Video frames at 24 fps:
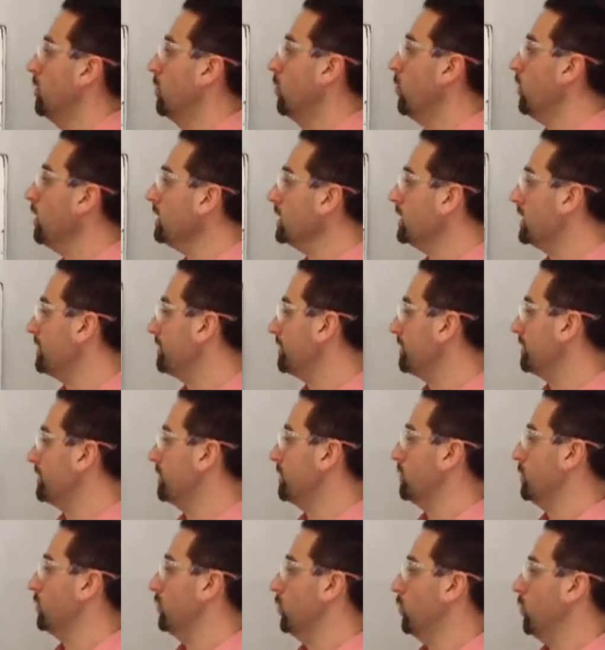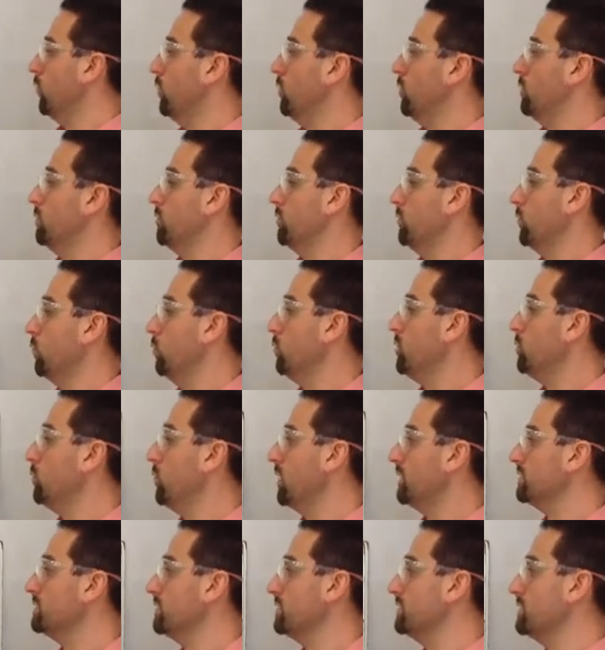what if we
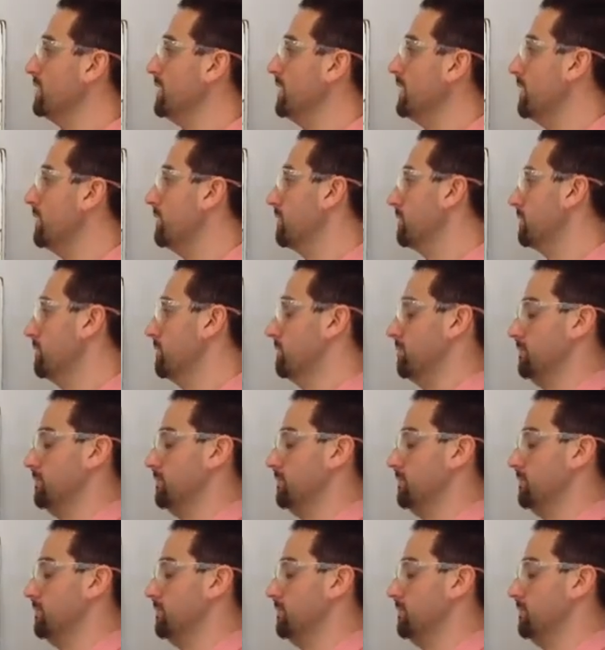want to take